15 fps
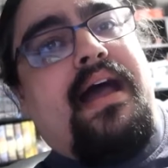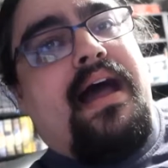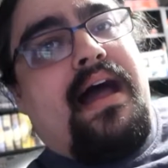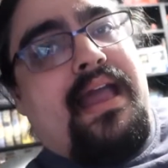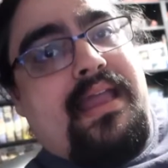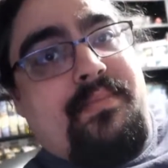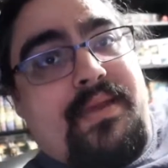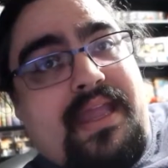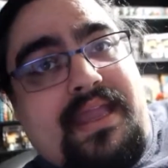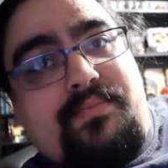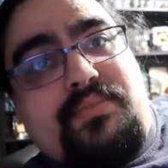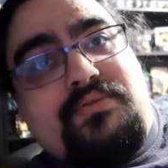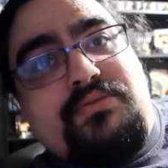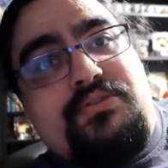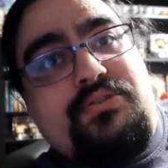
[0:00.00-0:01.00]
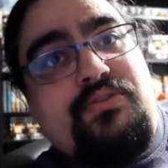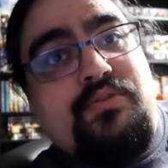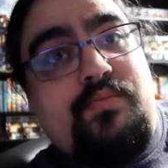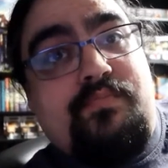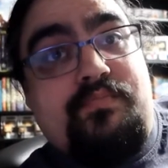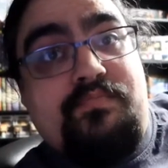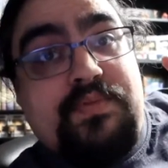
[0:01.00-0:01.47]
I am able
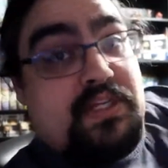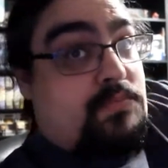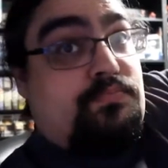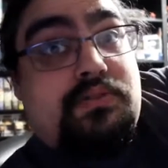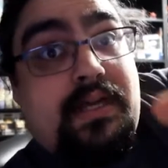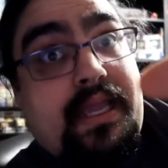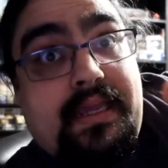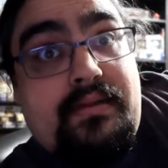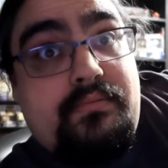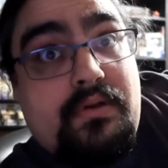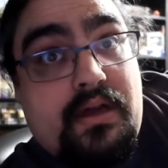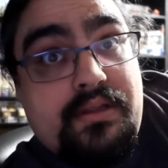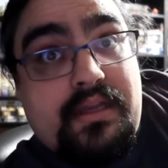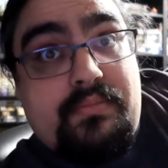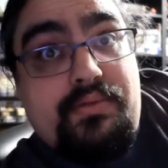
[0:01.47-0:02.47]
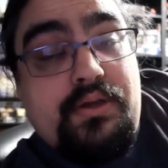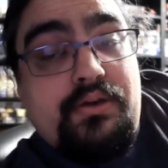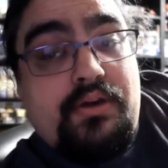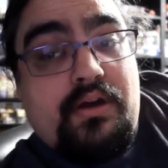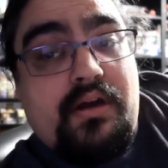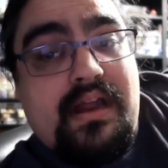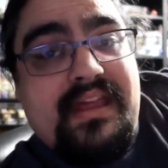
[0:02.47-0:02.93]
to just play it on the
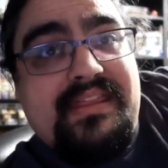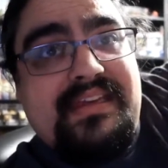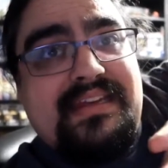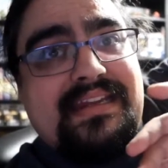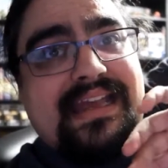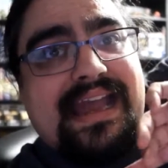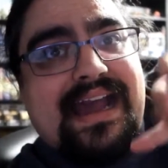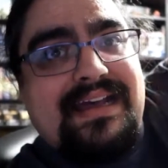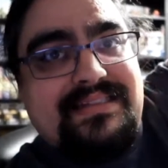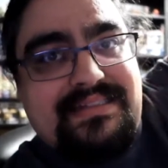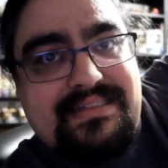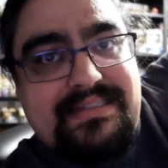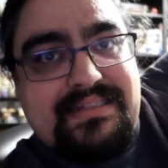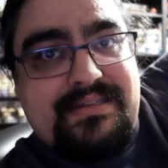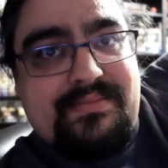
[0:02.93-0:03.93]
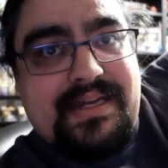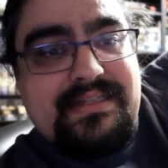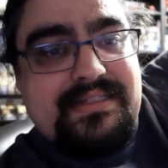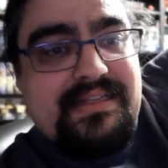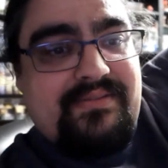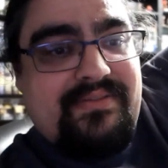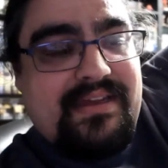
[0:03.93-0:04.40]
computer and then cast it to my
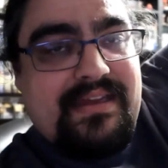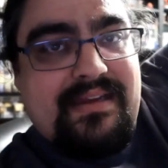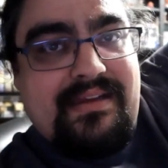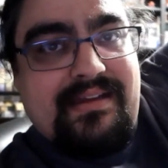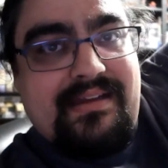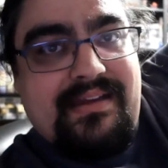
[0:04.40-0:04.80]
TV,